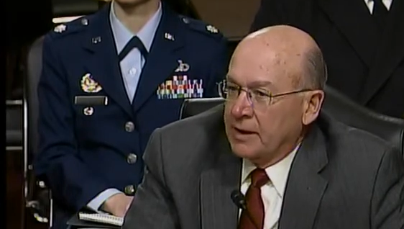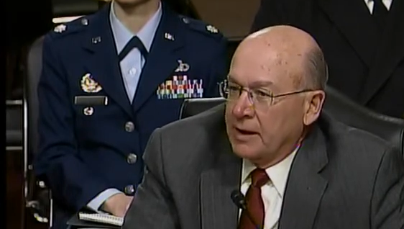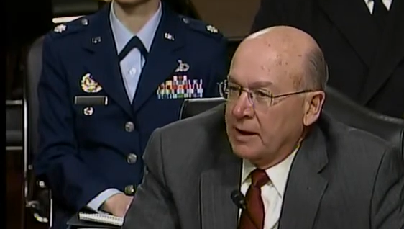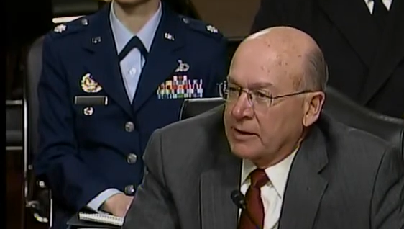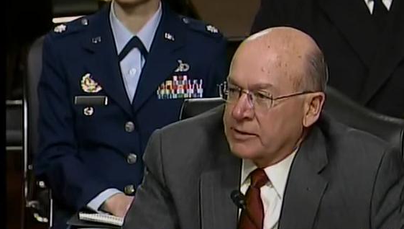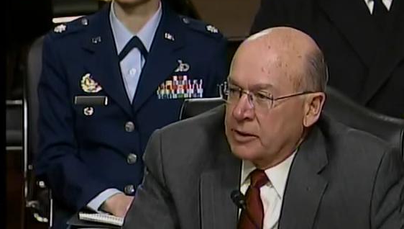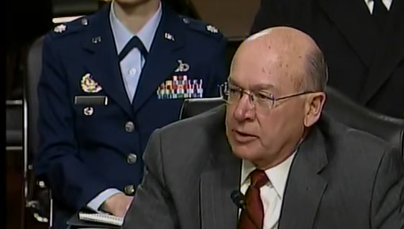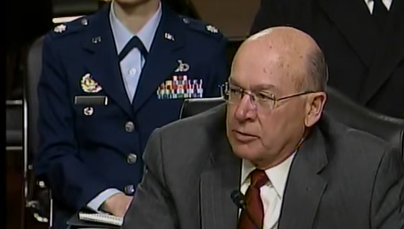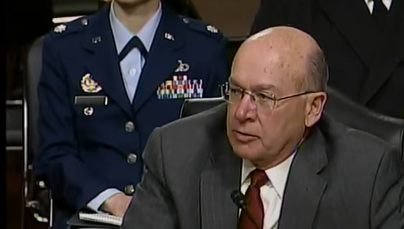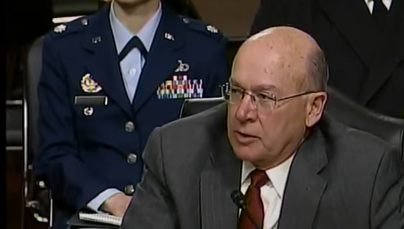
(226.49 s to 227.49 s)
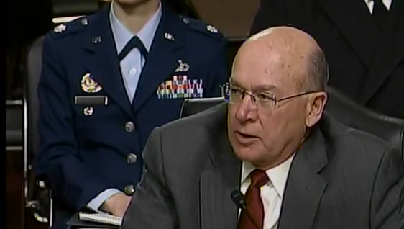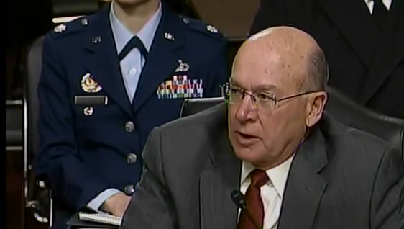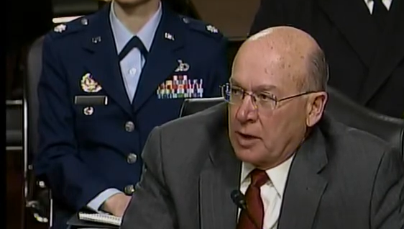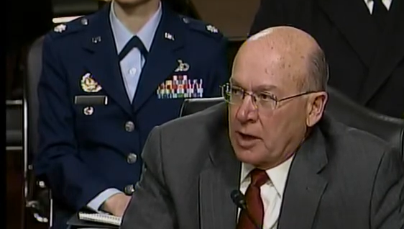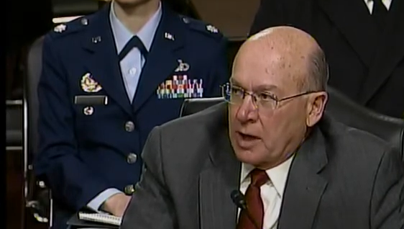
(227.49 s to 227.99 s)
And so
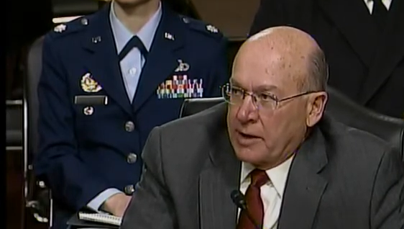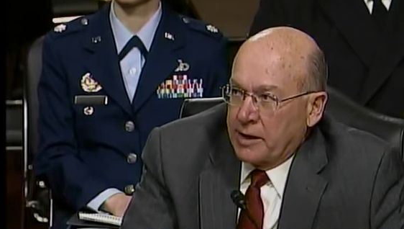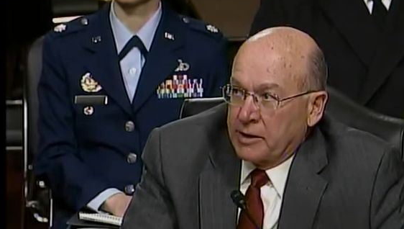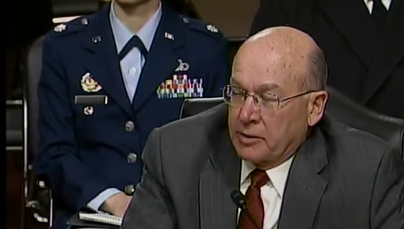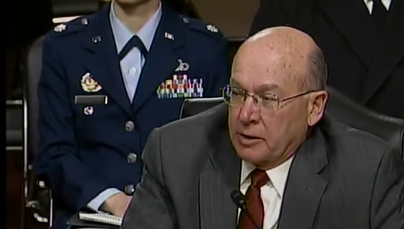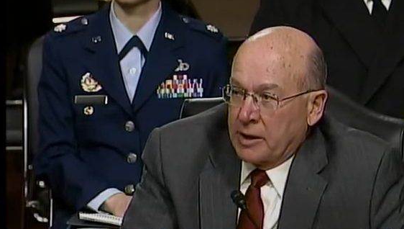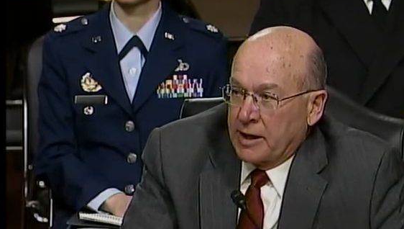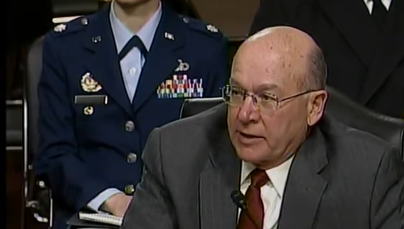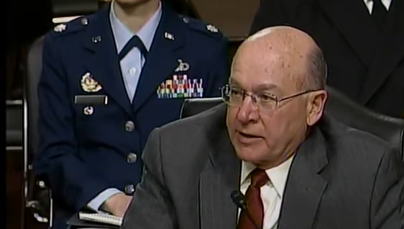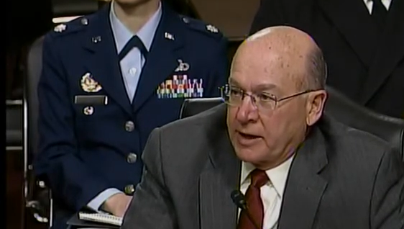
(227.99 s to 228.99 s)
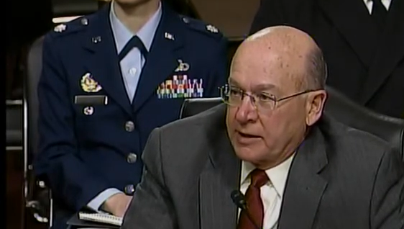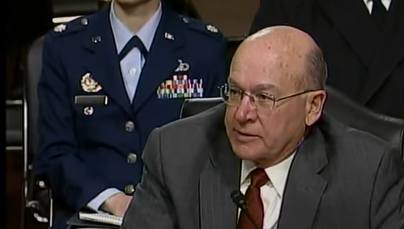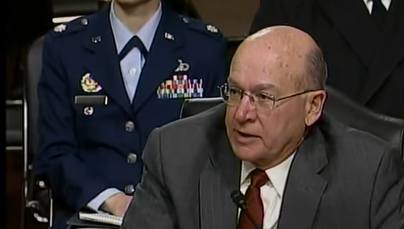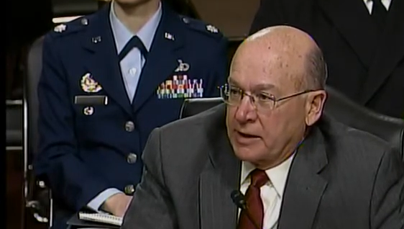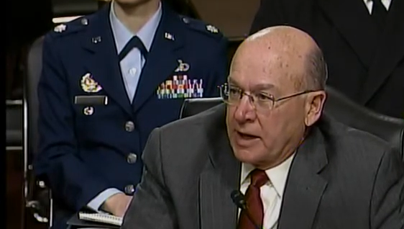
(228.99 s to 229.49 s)
I think there are a lot of things
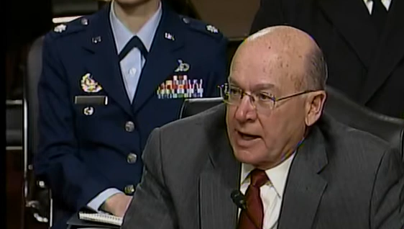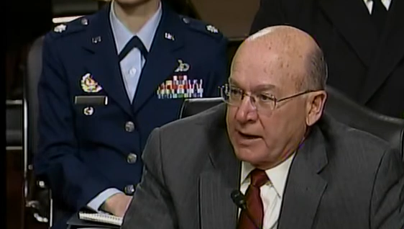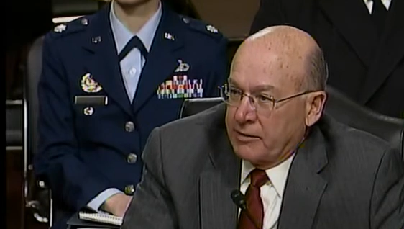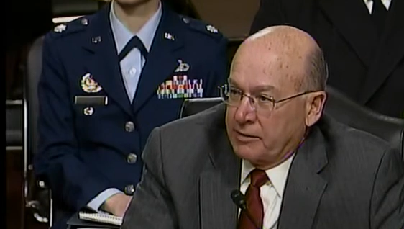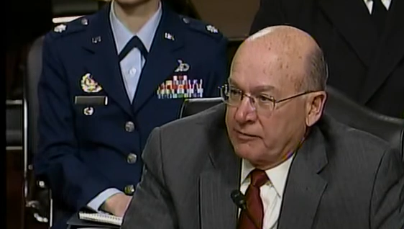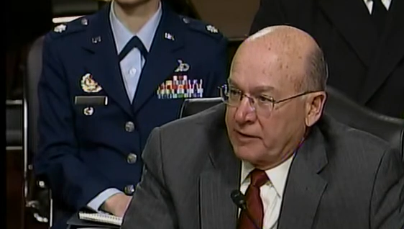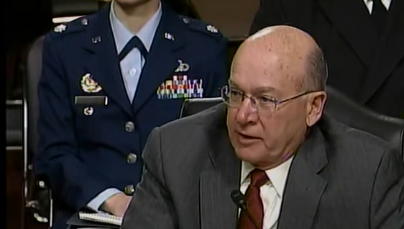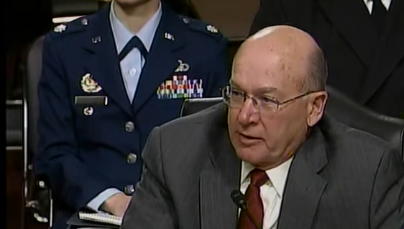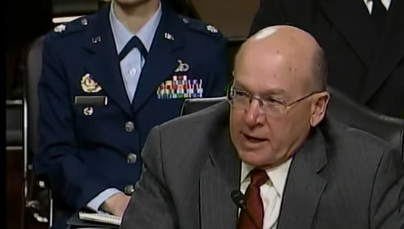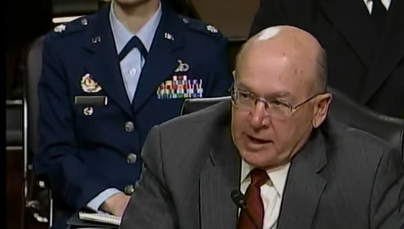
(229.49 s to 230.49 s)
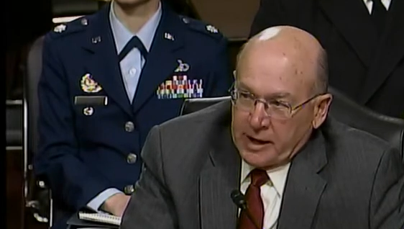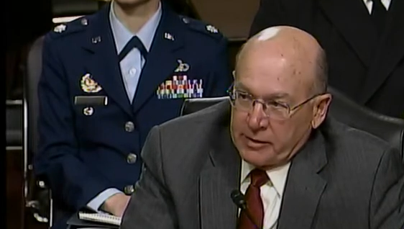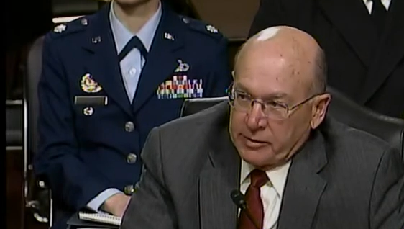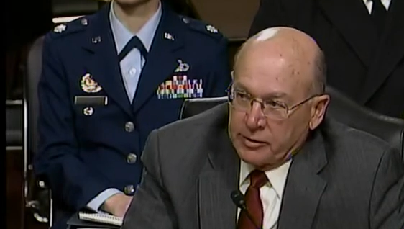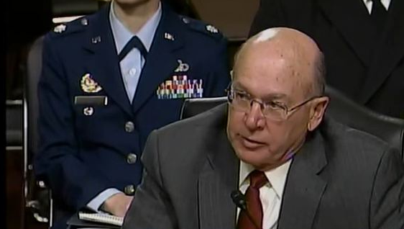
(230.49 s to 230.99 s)
that I could figure out how
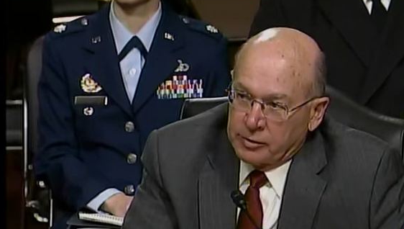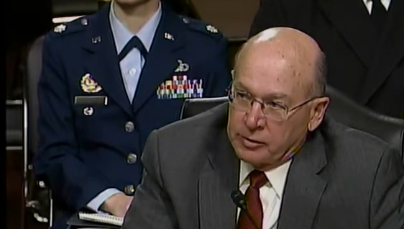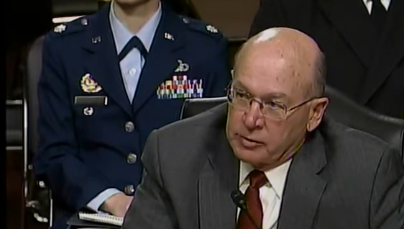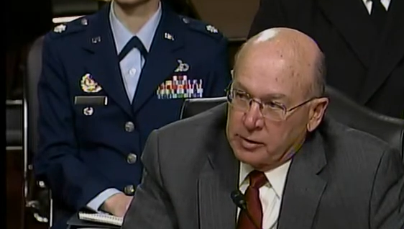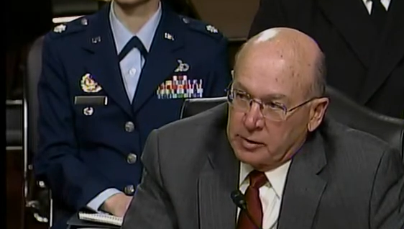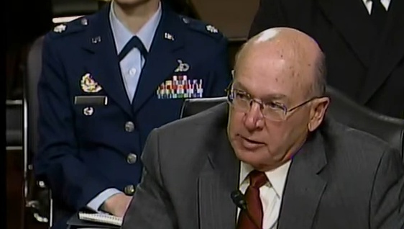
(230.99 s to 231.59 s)
to do